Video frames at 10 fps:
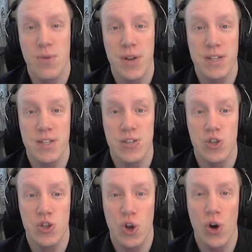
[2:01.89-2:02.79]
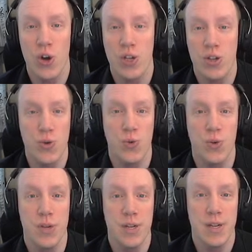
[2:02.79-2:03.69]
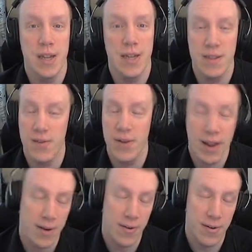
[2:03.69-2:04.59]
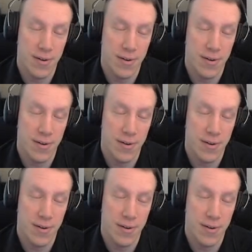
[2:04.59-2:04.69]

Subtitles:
with toy goo in their ear.